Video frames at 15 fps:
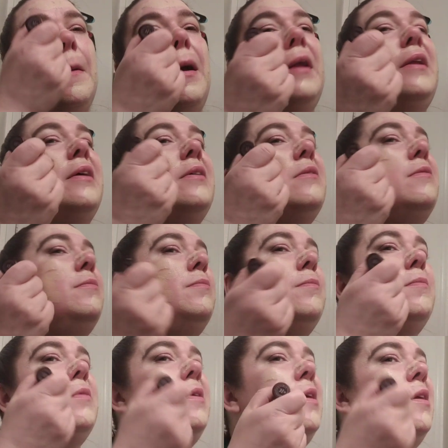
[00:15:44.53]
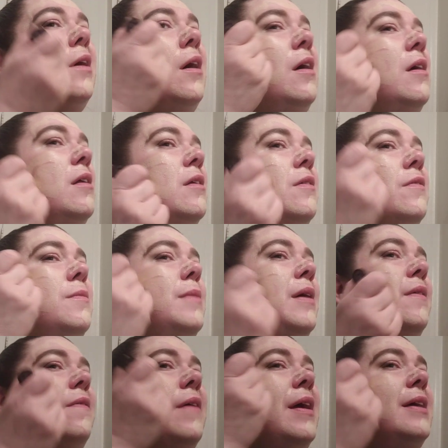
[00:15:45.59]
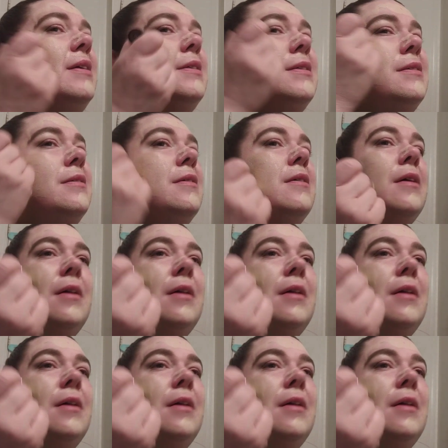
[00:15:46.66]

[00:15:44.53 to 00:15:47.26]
I just put it all over my face.